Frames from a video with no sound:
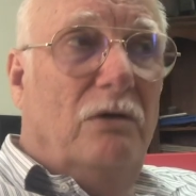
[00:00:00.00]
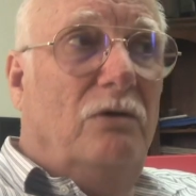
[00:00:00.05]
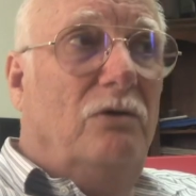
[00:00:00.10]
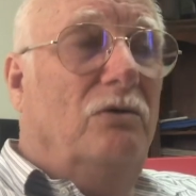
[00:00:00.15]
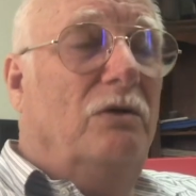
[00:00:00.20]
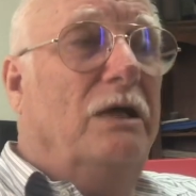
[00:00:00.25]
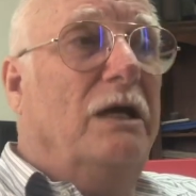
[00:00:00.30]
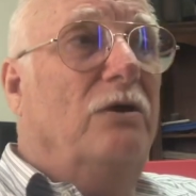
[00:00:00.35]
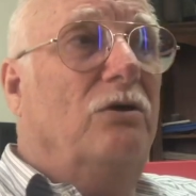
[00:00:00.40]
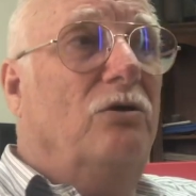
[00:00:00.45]
You
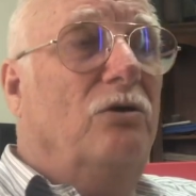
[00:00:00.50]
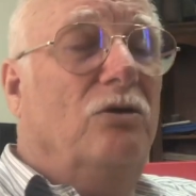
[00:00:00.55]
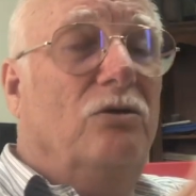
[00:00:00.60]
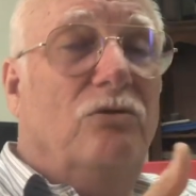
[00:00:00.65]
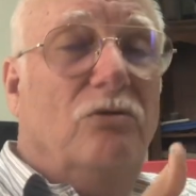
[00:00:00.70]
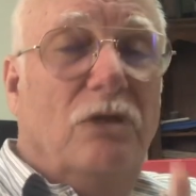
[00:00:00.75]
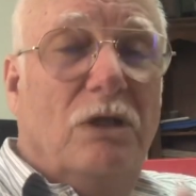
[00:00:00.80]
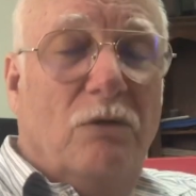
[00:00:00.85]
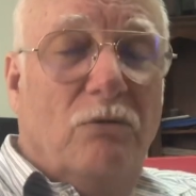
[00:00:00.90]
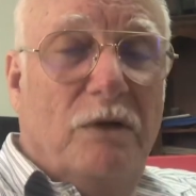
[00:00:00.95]
can go
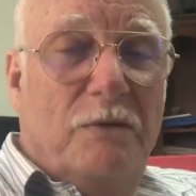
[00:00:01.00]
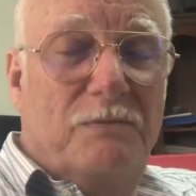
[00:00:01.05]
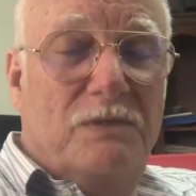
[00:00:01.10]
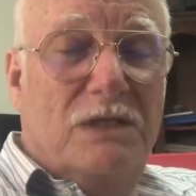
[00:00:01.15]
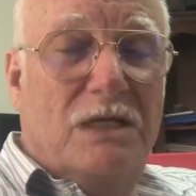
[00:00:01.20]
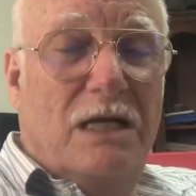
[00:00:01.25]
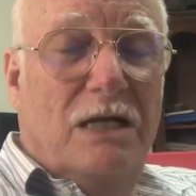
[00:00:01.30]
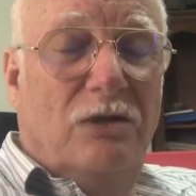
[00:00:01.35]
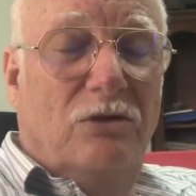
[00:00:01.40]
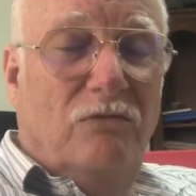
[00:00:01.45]
to the
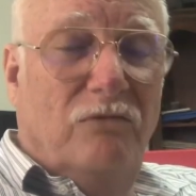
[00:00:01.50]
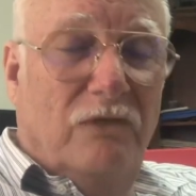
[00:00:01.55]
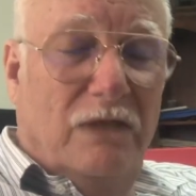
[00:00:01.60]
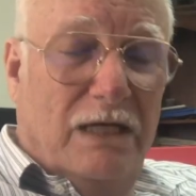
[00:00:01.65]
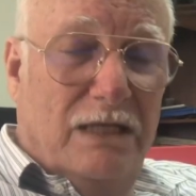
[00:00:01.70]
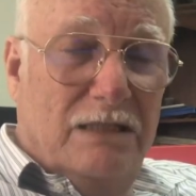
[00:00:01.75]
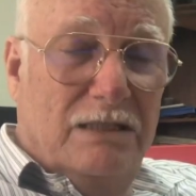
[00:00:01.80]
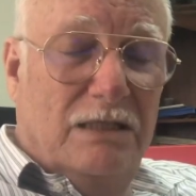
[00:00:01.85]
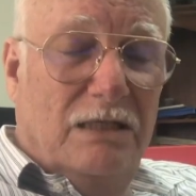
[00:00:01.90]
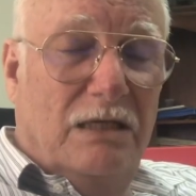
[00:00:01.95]
website of the
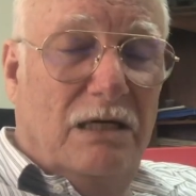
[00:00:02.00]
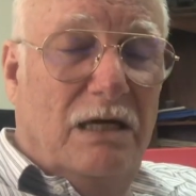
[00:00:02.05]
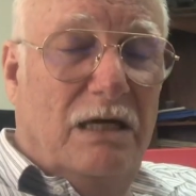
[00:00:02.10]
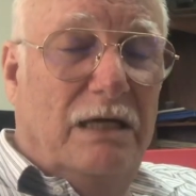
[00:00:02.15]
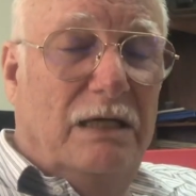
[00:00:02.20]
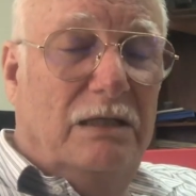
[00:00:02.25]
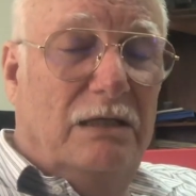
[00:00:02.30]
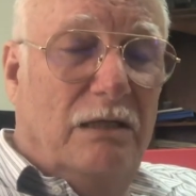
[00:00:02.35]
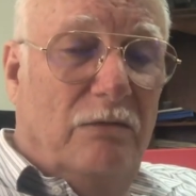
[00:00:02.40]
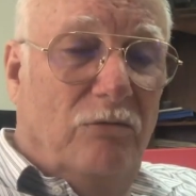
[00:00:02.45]

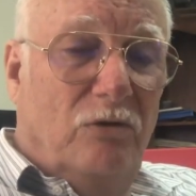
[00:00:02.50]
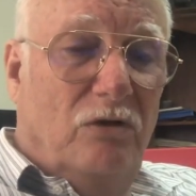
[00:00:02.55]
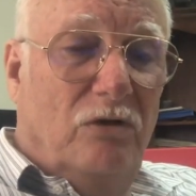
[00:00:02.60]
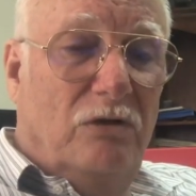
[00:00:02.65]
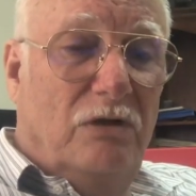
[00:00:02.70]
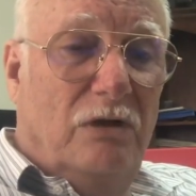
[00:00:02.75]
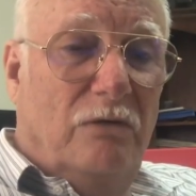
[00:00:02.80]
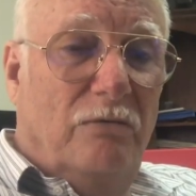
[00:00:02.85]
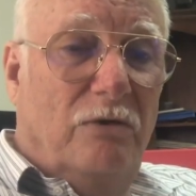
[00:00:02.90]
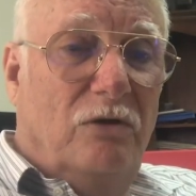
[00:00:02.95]
ACI,
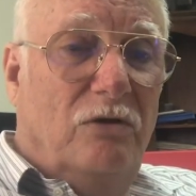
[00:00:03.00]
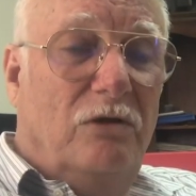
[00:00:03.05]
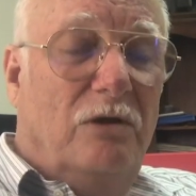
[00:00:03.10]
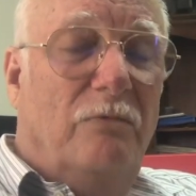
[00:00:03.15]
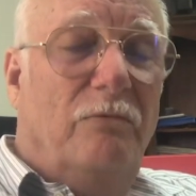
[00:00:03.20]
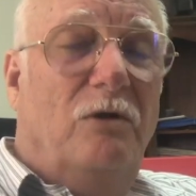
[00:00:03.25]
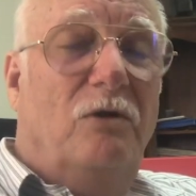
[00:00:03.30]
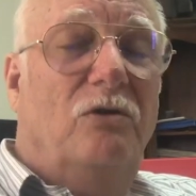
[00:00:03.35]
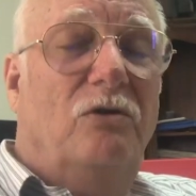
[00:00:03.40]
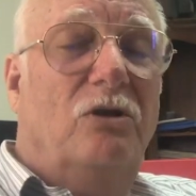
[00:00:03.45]

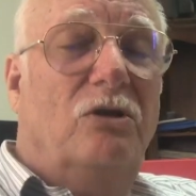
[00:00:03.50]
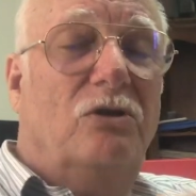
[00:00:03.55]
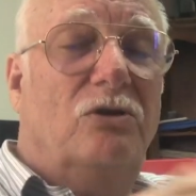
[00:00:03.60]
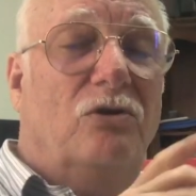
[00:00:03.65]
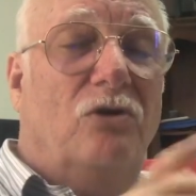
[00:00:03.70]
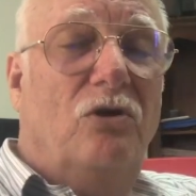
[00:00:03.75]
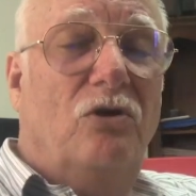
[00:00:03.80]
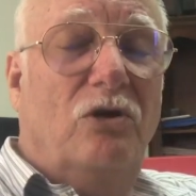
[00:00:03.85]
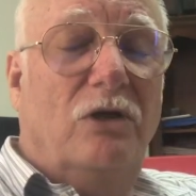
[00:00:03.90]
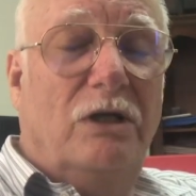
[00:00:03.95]

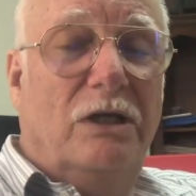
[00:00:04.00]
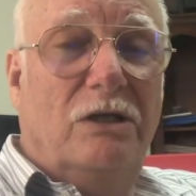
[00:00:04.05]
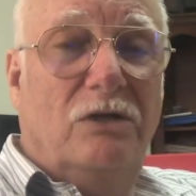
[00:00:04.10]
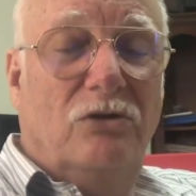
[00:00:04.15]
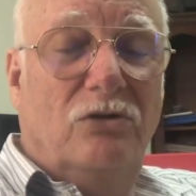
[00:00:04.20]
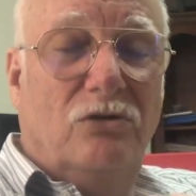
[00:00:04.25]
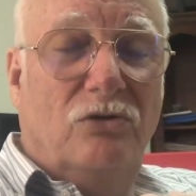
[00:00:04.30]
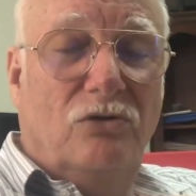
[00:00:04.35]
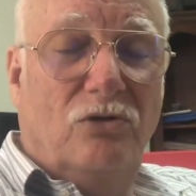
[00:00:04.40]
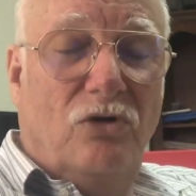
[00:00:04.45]

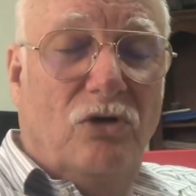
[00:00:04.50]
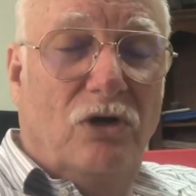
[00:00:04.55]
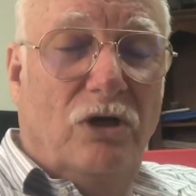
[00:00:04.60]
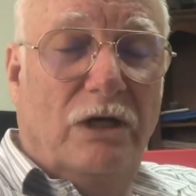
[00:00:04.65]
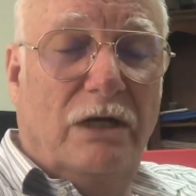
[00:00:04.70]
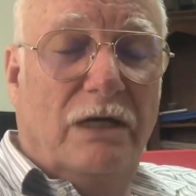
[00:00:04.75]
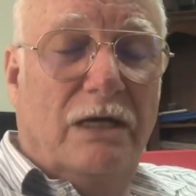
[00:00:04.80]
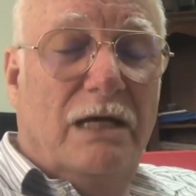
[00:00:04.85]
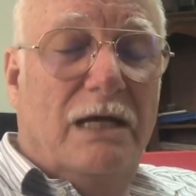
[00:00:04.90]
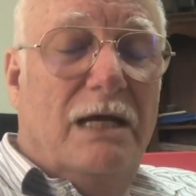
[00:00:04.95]

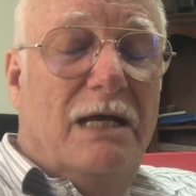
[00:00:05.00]
www.concrete.org,